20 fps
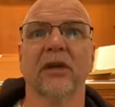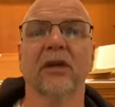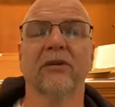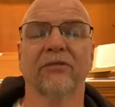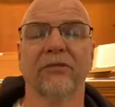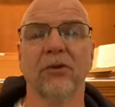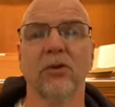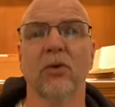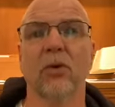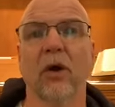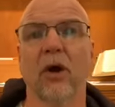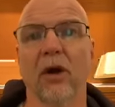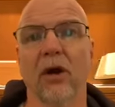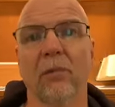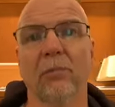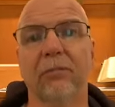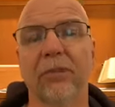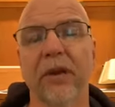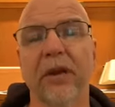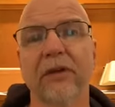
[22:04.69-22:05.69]
If you
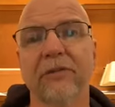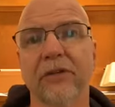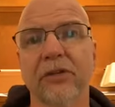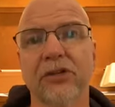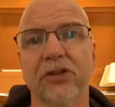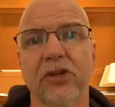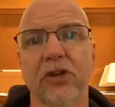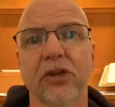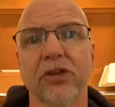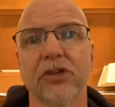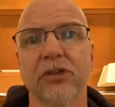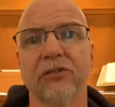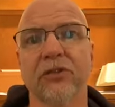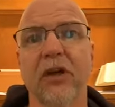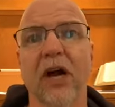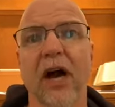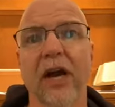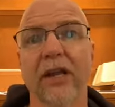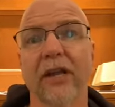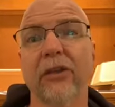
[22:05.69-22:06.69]
are a bit of a Church
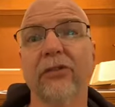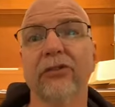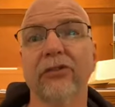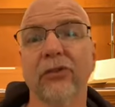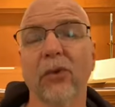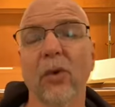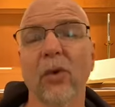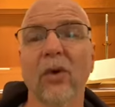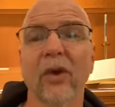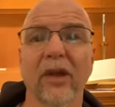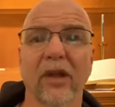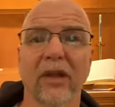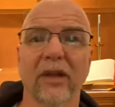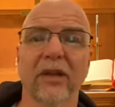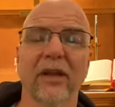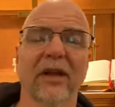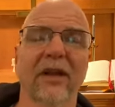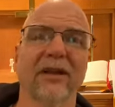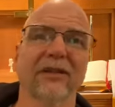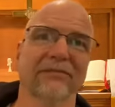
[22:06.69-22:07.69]
of God
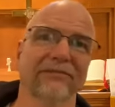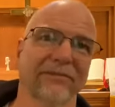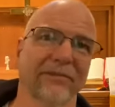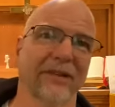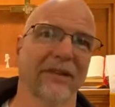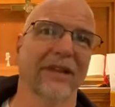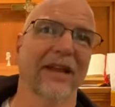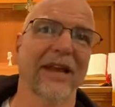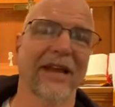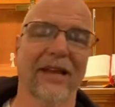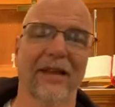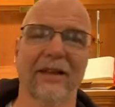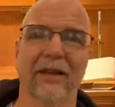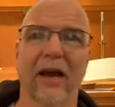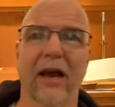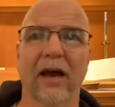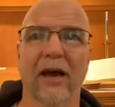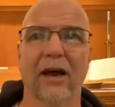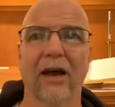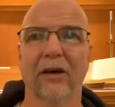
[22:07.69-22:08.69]
historian, and
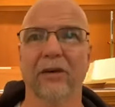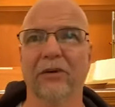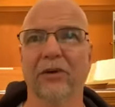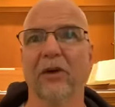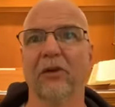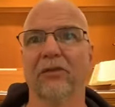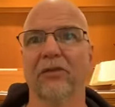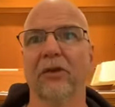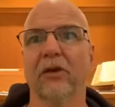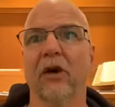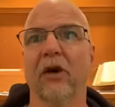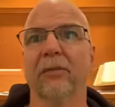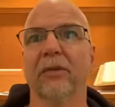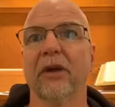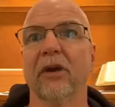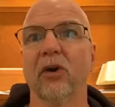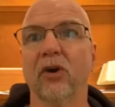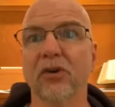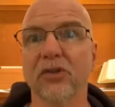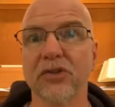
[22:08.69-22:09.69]
like, I don't know if you call
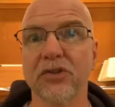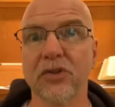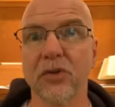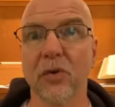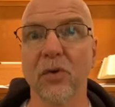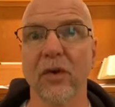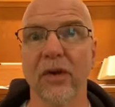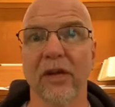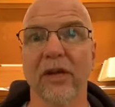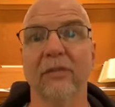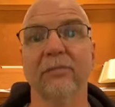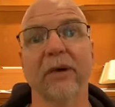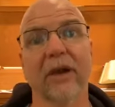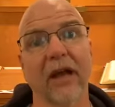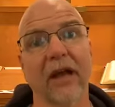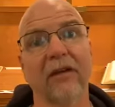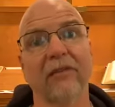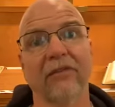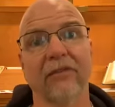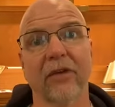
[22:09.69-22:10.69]
me a historian,
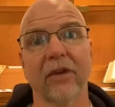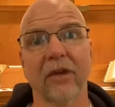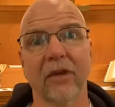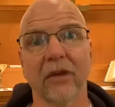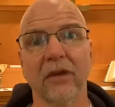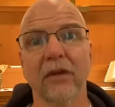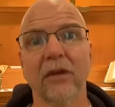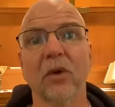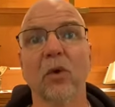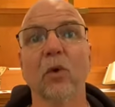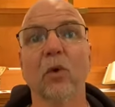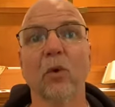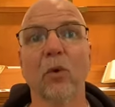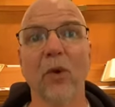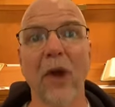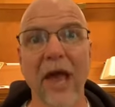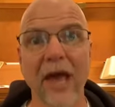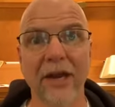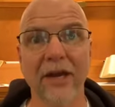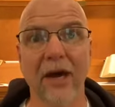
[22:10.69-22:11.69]
but I've
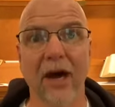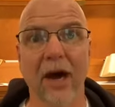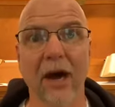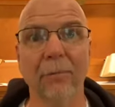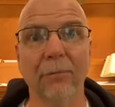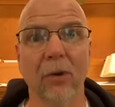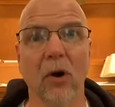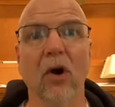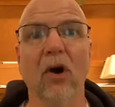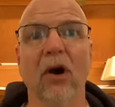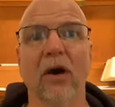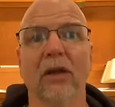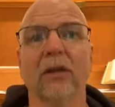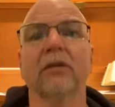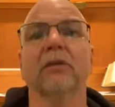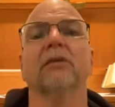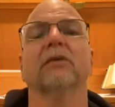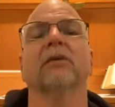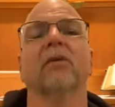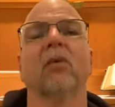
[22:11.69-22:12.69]
read up
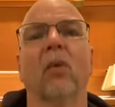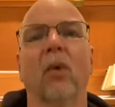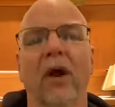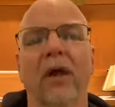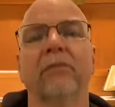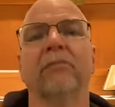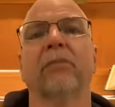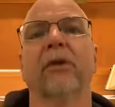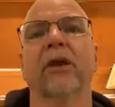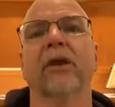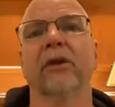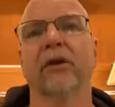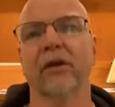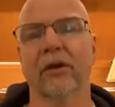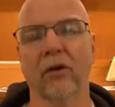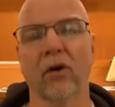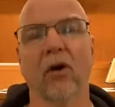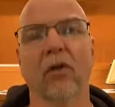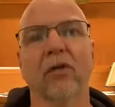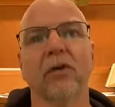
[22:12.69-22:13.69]
on Winebrenner
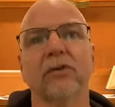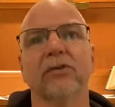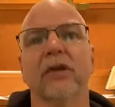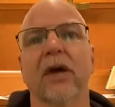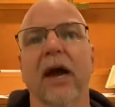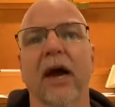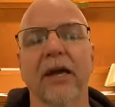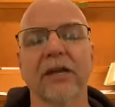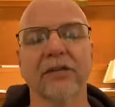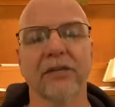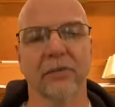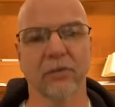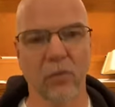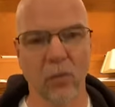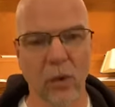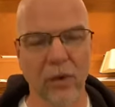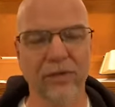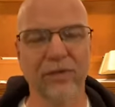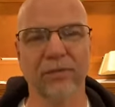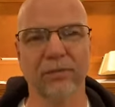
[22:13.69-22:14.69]
and all those guys
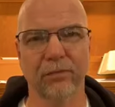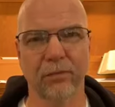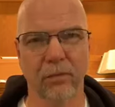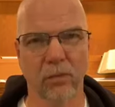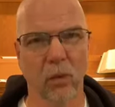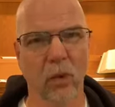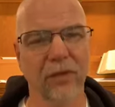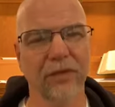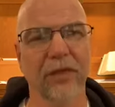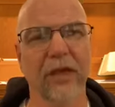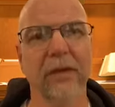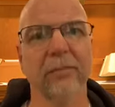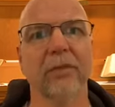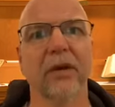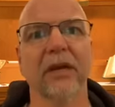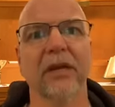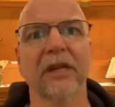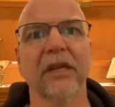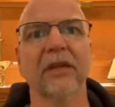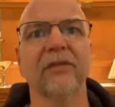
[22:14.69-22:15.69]
and what, what they
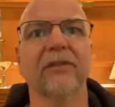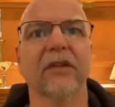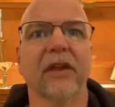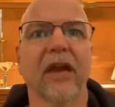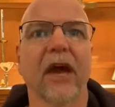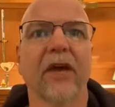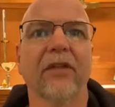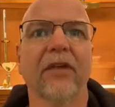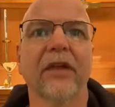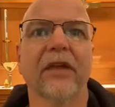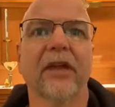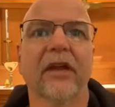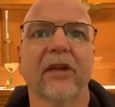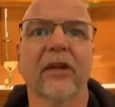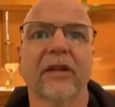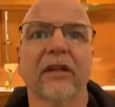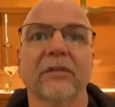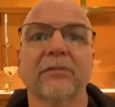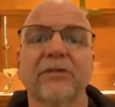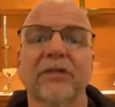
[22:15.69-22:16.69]
believed and how they
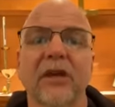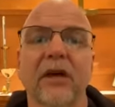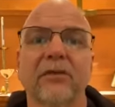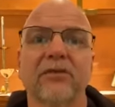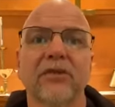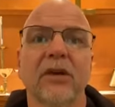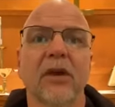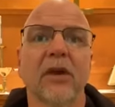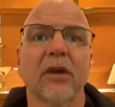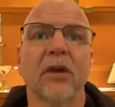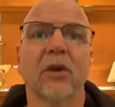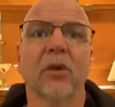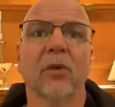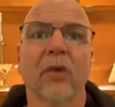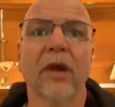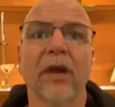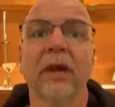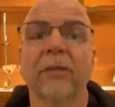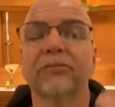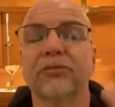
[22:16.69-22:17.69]
carried themselves
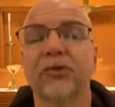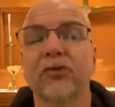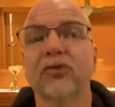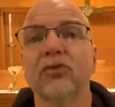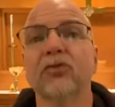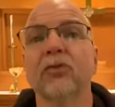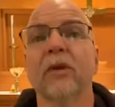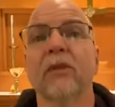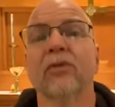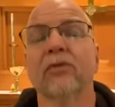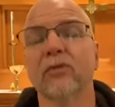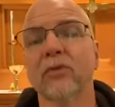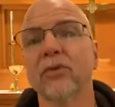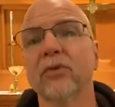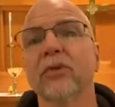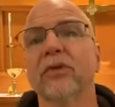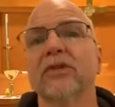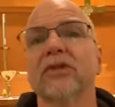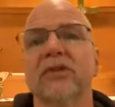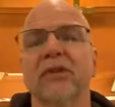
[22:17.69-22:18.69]
right up to and
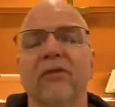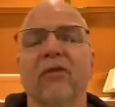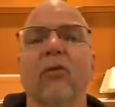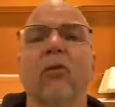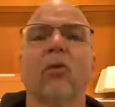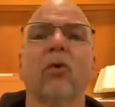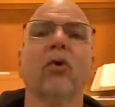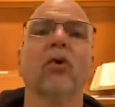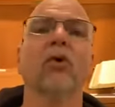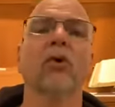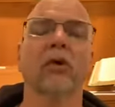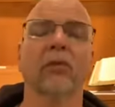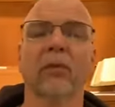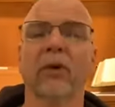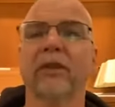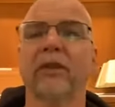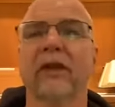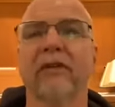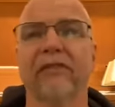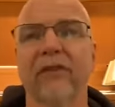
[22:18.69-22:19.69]
through the Civil War and
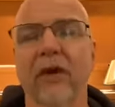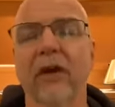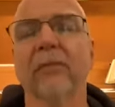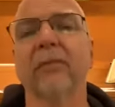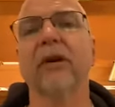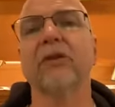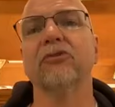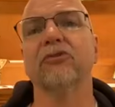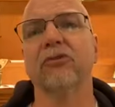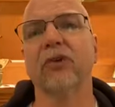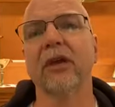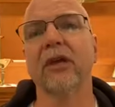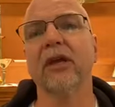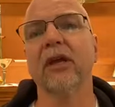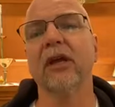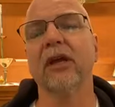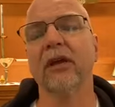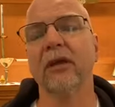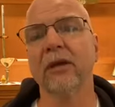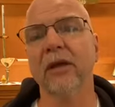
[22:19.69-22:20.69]
what they felt about
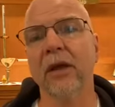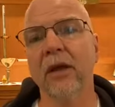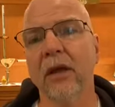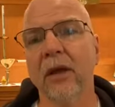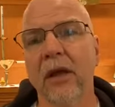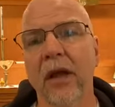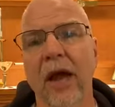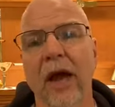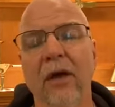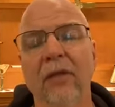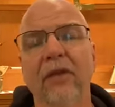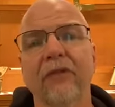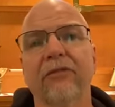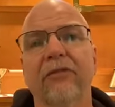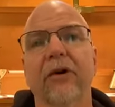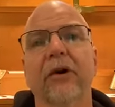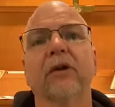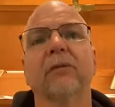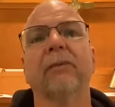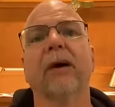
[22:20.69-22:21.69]
drinking and how they
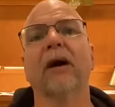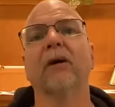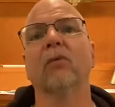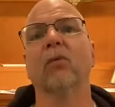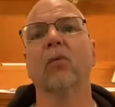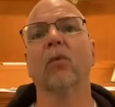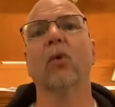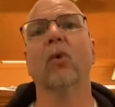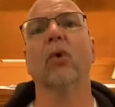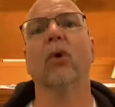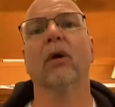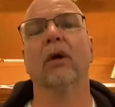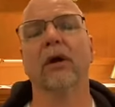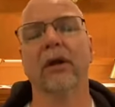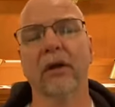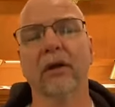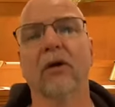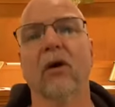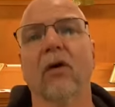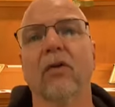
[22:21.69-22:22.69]
felt about war
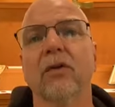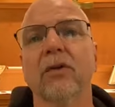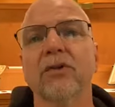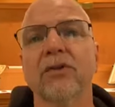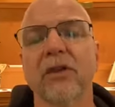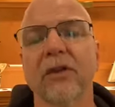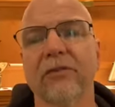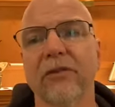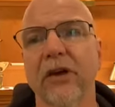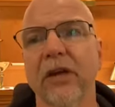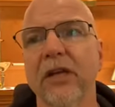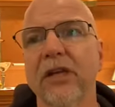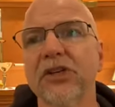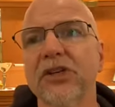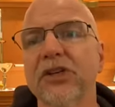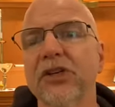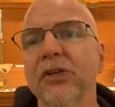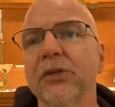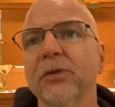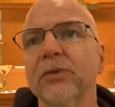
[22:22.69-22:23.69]
and all those different
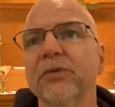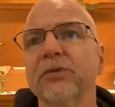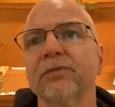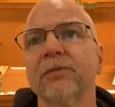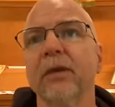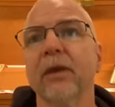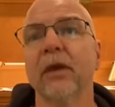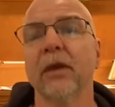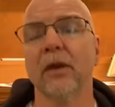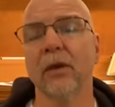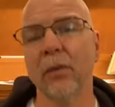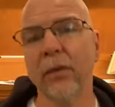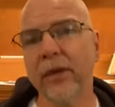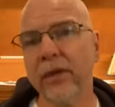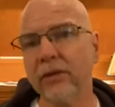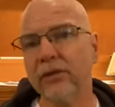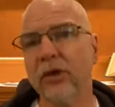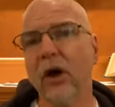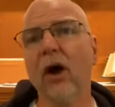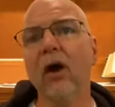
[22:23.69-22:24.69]
issues. We
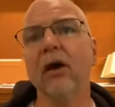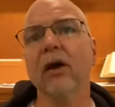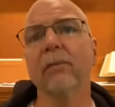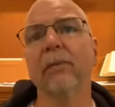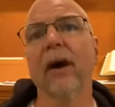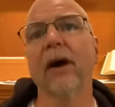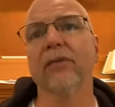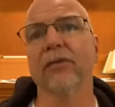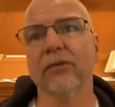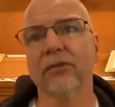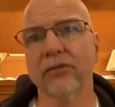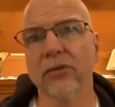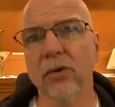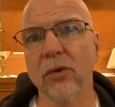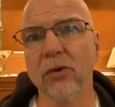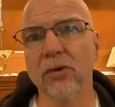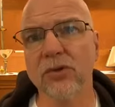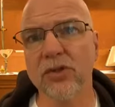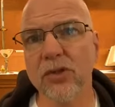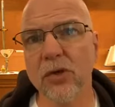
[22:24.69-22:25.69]
can talk about the
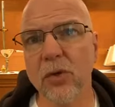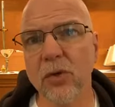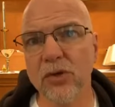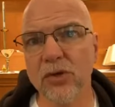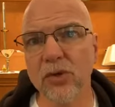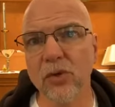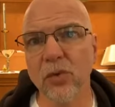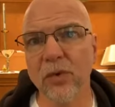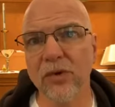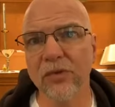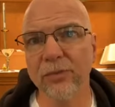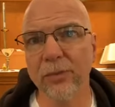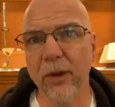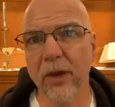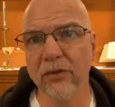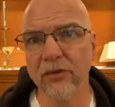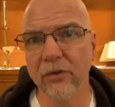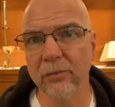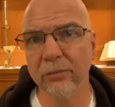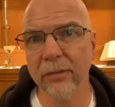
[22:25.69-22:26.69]
so- social
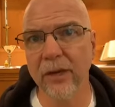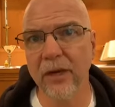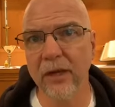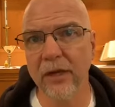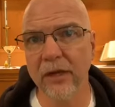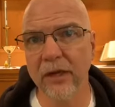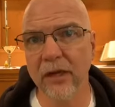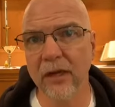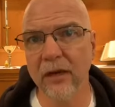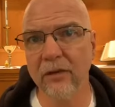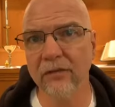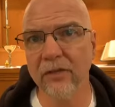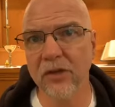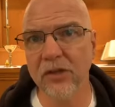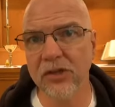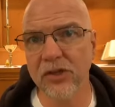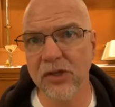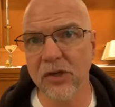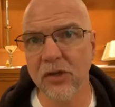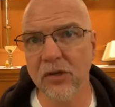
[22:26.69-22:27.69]
responsibility of
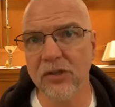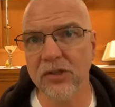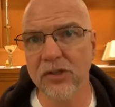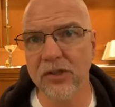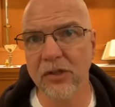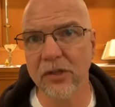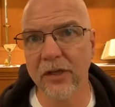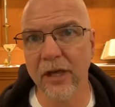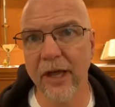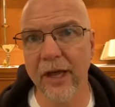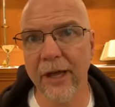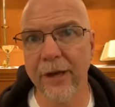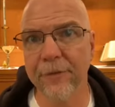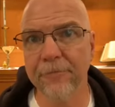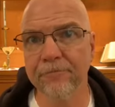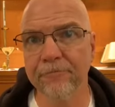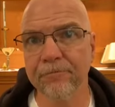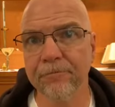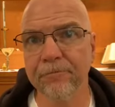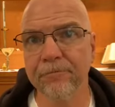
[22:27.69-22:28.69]
the church today.
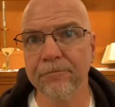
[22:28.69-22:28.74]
